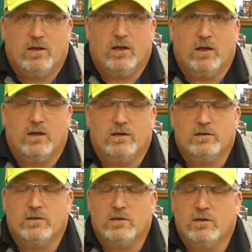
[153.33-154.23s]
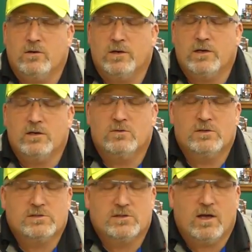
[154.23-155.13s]
You know, are you going to do
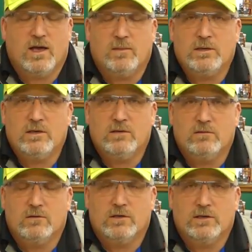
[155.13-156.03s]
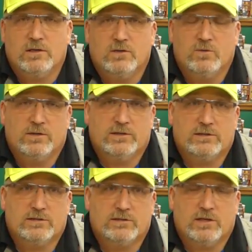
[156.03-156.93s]
this as a hobby? Are you going to do
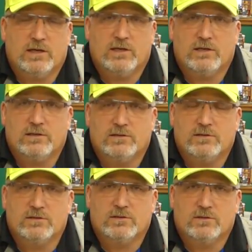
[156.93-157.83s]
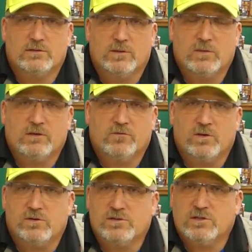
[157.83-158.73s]
this as something
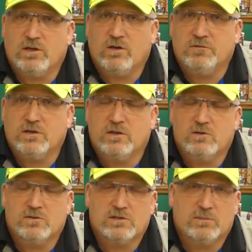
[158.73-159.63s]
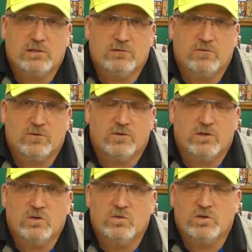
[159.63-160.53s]
for yourself? Are you going to do it something for
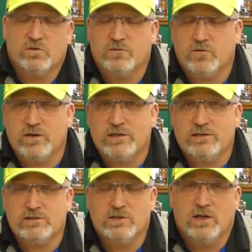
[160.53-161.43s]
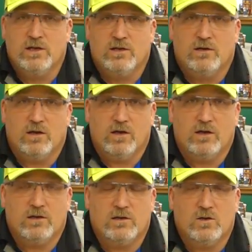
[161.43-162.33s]
you and your friends?
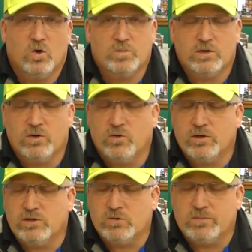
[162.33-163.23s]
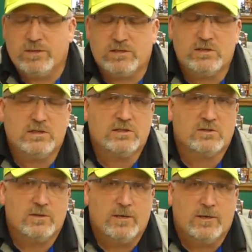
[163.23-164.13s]
You hope to grow it into a
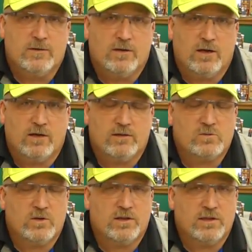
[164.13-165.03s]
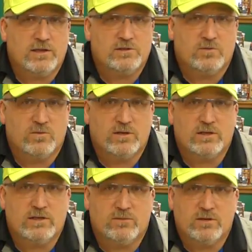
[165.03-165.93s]
business? That's one of the things you
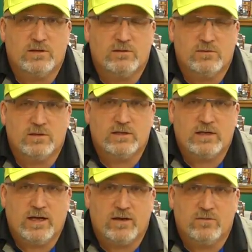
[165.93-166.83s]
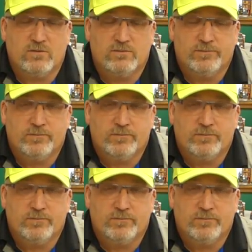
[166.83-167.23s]
really, really, really got to